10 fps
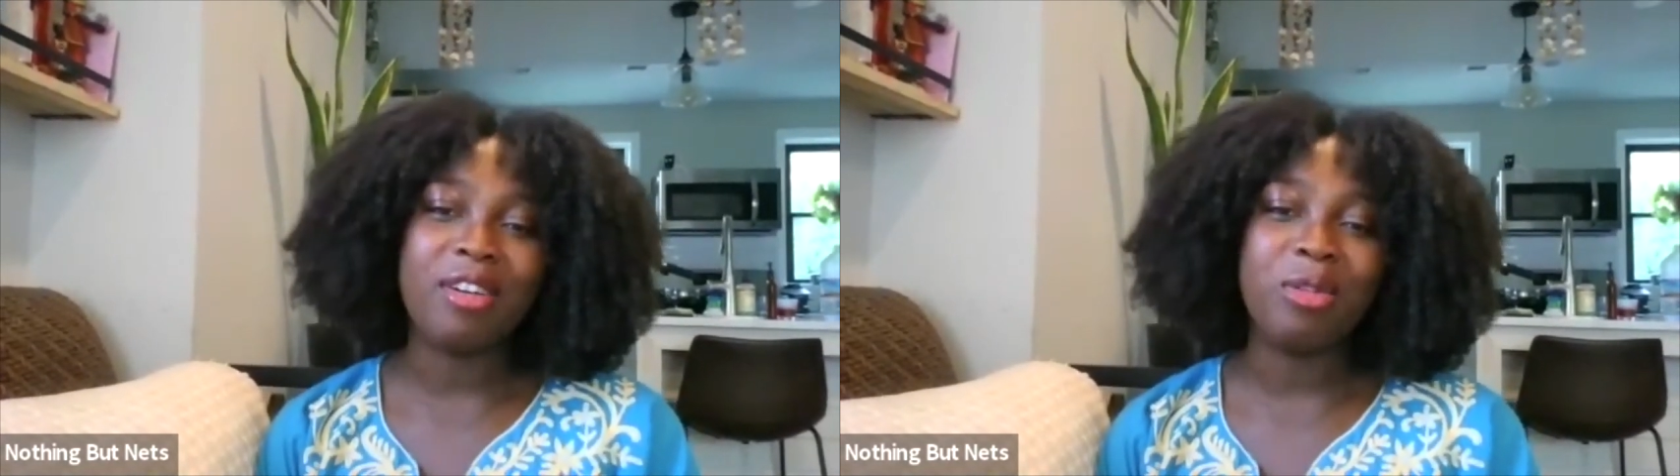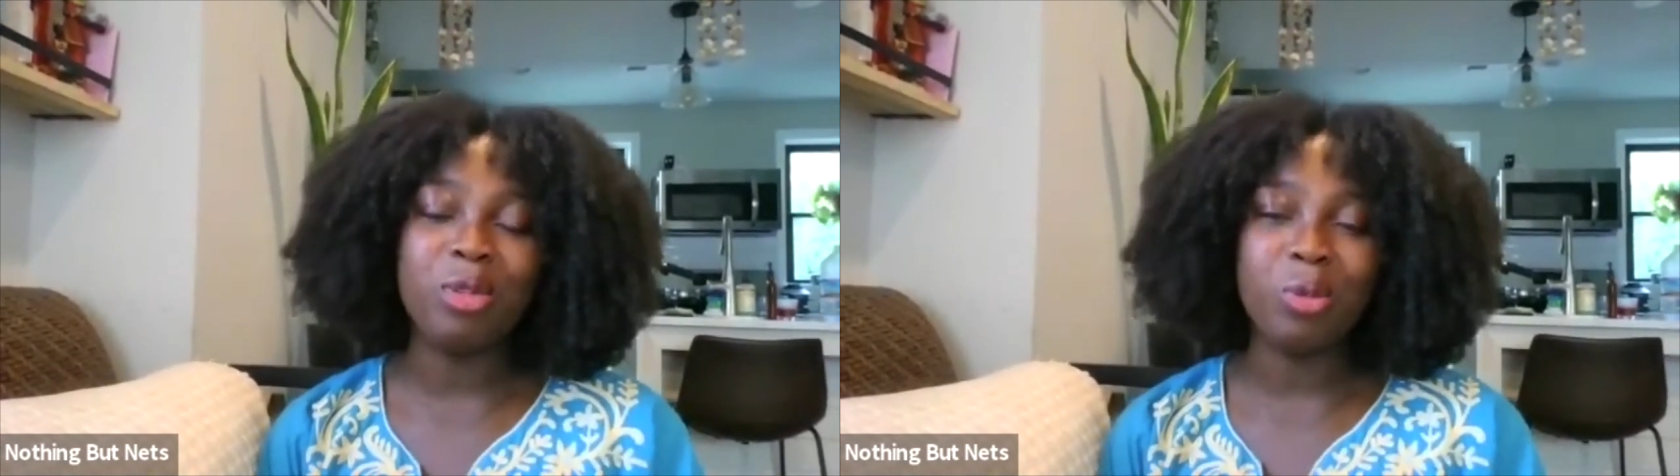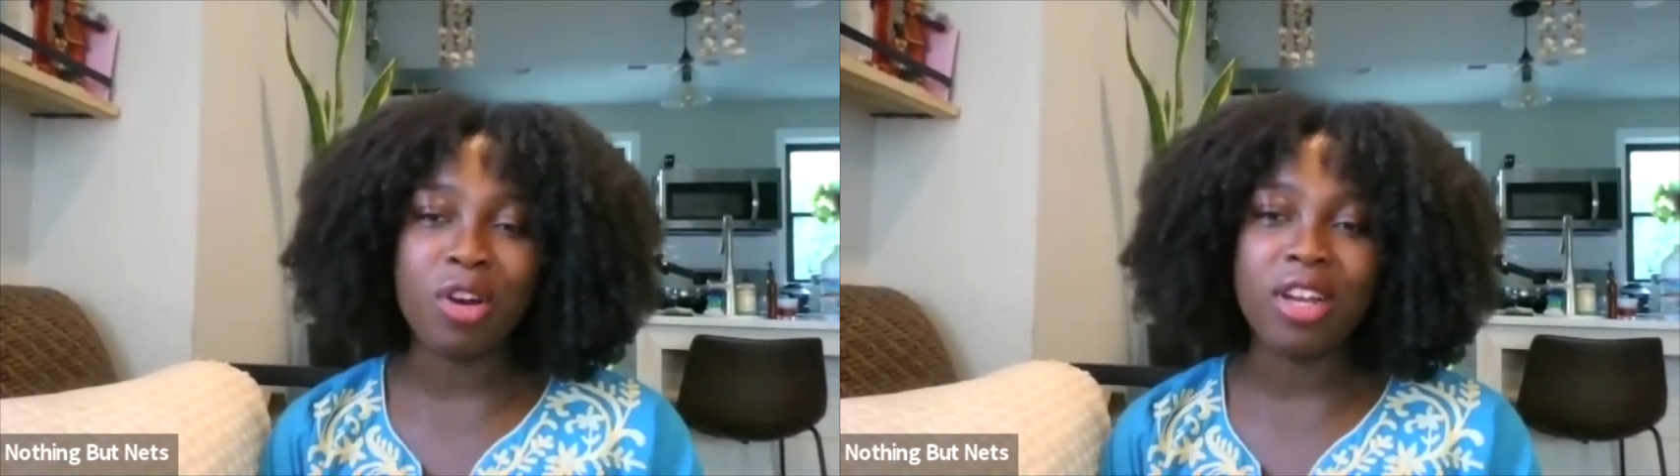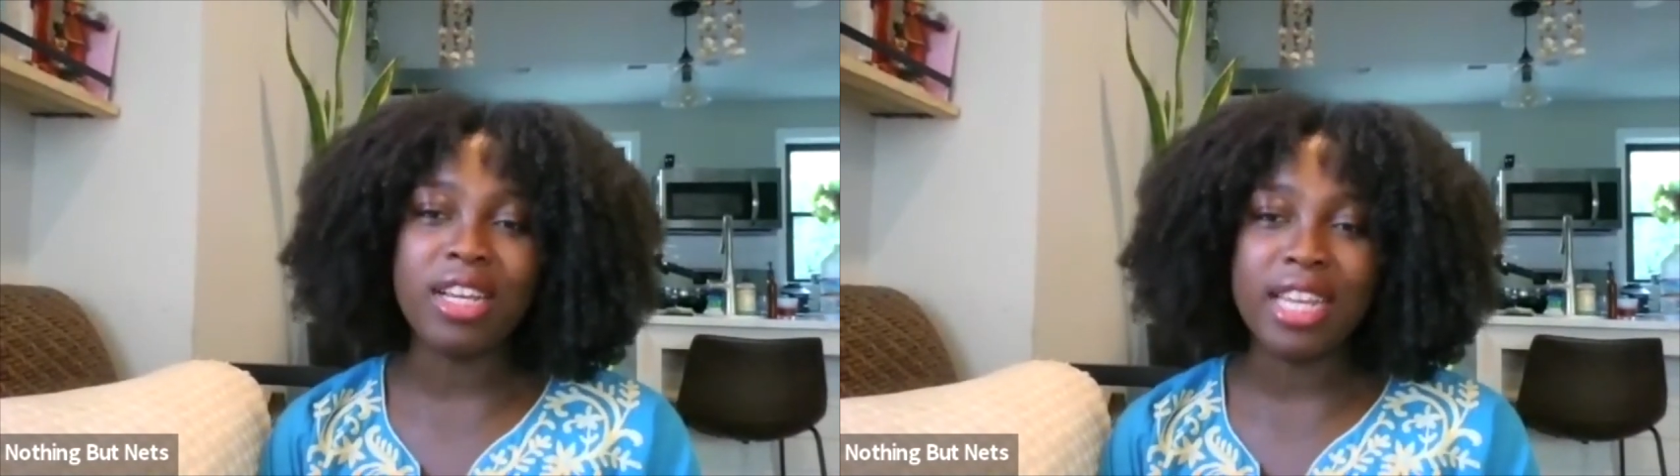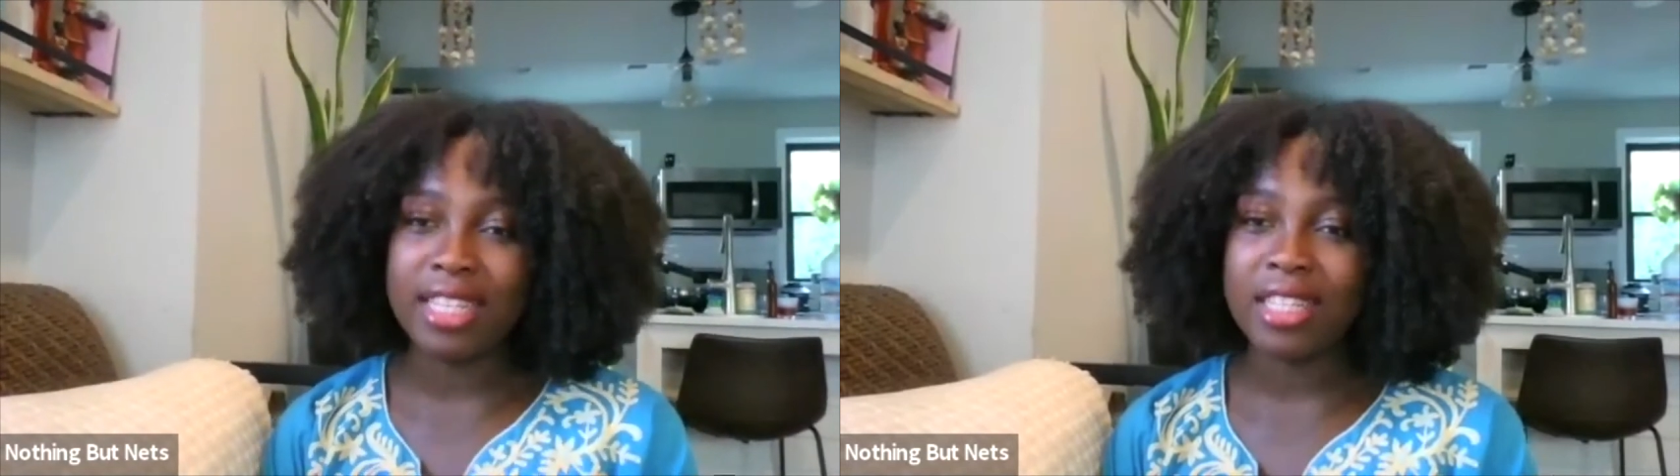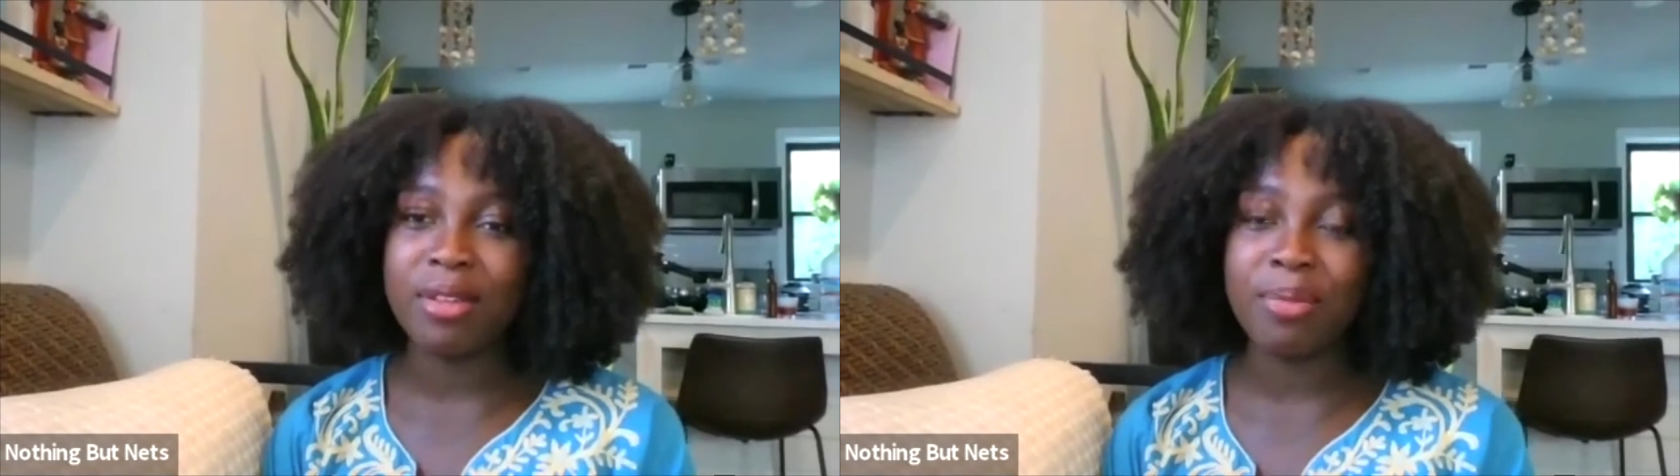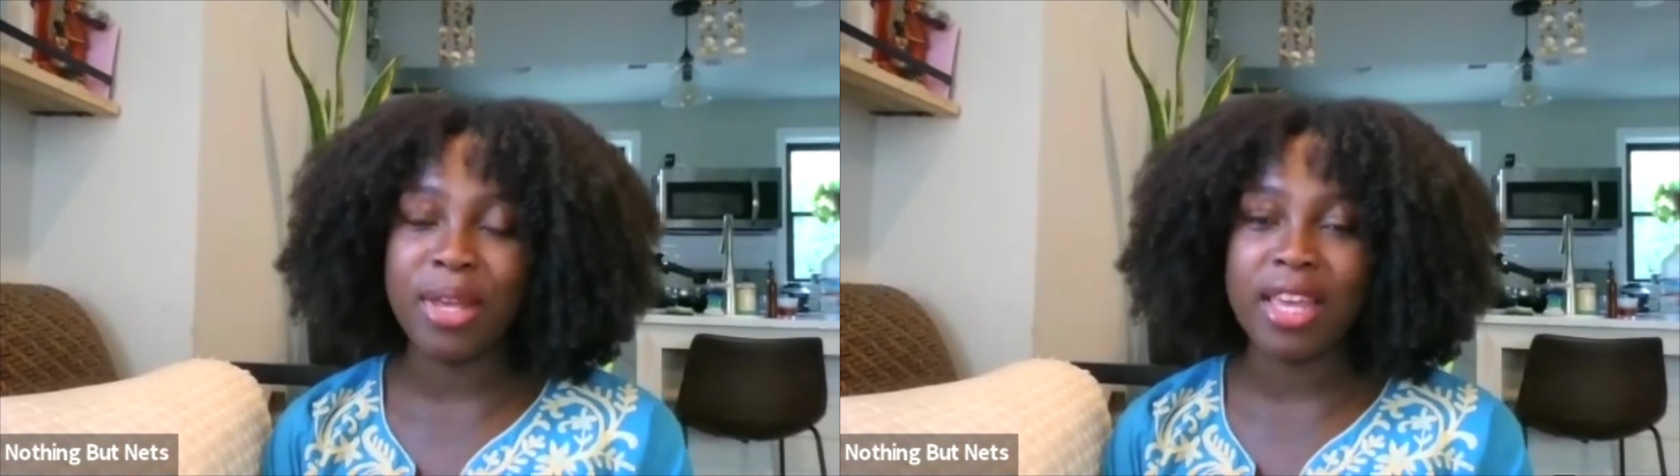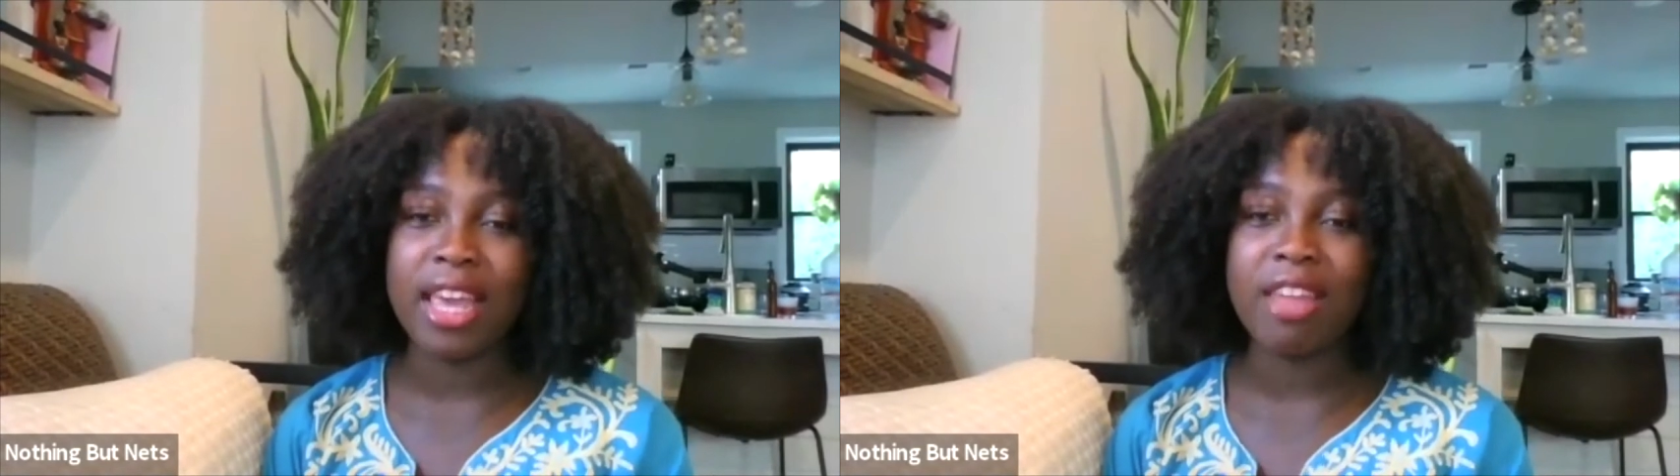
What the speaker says: whose work needs to be